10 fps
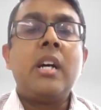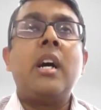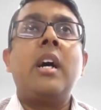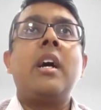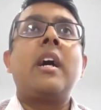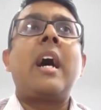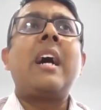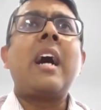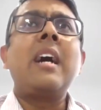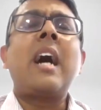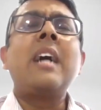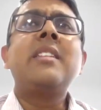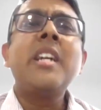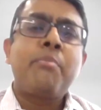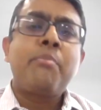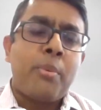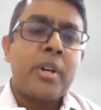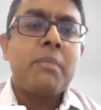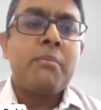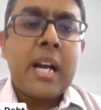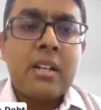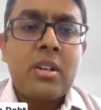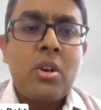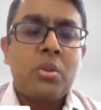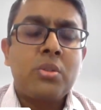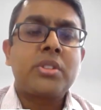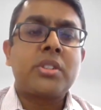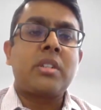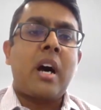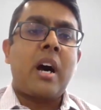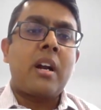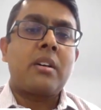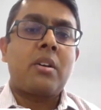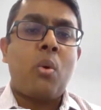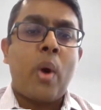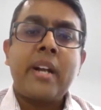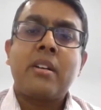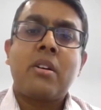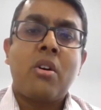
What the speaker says: I think property-backed loans are quite